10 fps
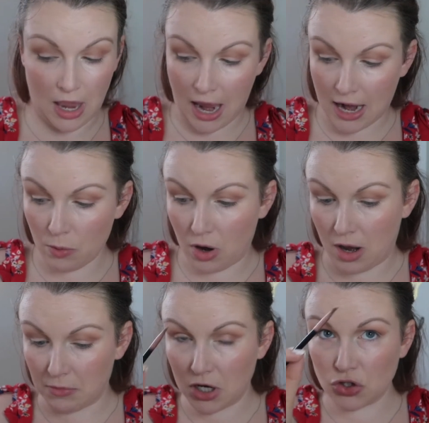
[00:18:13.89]
Anyone,
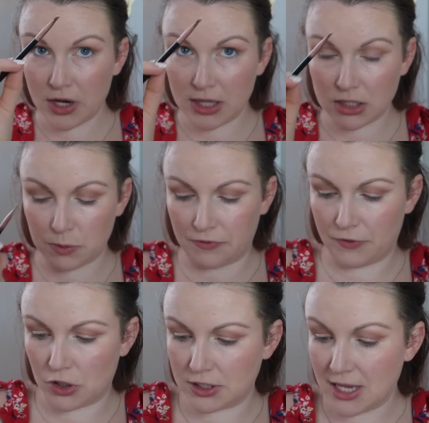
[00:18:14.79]
I'm gonna try this one
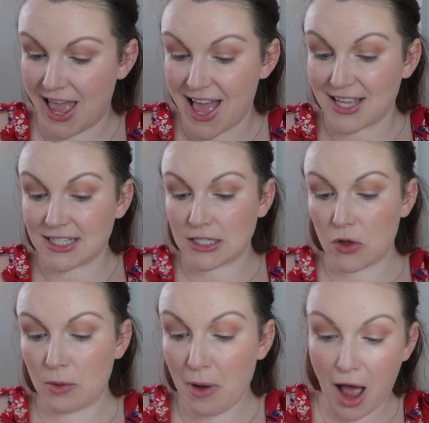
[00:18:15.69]
first. So
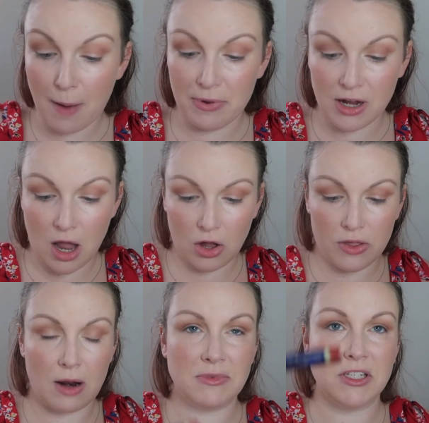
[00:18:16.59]
the pop of color
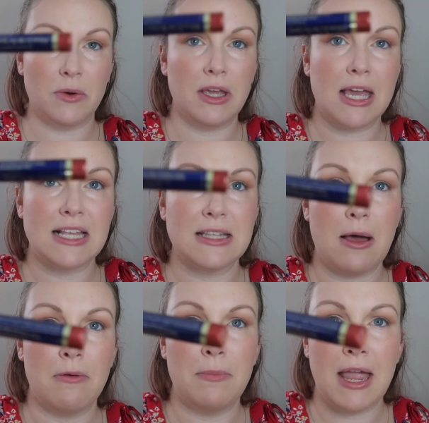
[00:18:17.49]
that I'm doing is
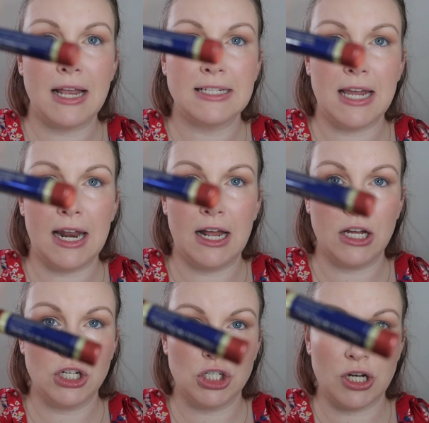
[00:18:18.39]
a
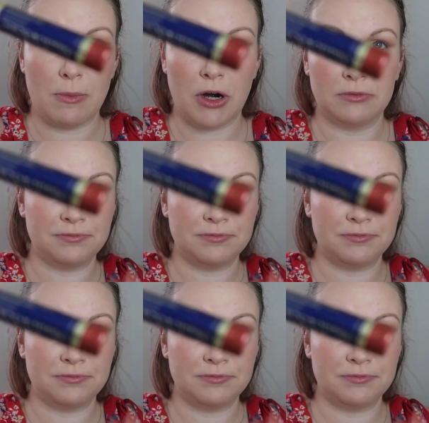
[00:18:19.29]
Bandana Shimmer.